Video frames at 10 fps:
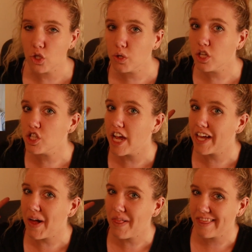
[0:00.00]
You can
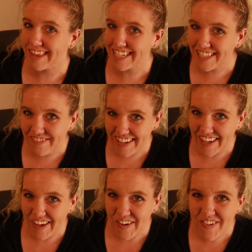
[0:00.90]
check out this
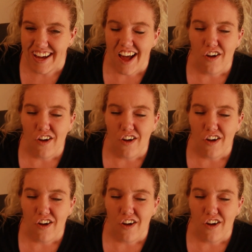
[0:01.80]
video